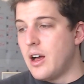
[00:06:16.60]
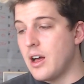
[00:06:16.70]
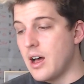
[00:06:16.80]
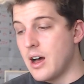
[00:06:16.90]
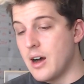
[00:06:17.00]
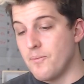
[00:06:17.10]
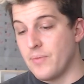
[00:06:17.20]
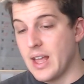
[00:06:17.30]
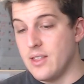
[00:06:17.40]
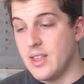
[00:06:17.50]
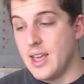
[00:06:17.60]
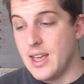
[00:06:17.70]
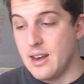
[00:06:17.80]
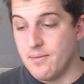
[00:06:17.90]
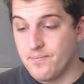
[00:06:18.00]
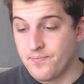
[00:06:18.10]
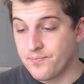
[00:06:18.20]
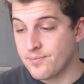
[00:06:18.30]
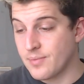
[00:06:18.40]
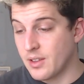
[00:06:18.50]
And then
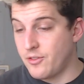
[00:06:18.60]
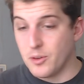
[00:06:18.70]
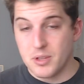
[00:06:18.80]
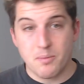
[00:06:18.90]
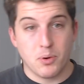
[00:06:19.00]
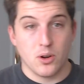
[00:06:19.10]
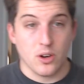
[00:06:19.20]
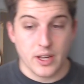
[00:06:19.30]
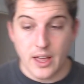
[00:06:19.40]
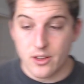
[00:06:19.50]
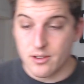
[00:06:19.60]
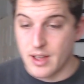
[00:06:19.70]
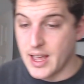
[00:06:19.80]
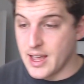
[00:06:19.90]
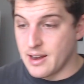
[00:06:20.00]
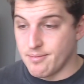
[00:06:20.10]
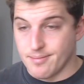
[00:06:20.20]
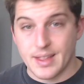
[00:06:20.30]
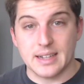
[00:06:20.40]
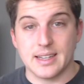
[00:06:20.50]
filmed it, put it all together, and
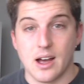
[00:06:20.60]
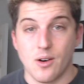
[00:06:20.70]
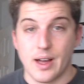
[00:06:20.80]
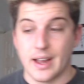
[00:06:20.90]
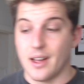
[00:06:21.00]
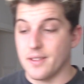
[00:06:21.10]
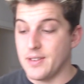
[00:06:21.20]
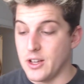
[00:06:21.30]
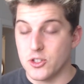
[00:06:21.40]
that's how I got the video.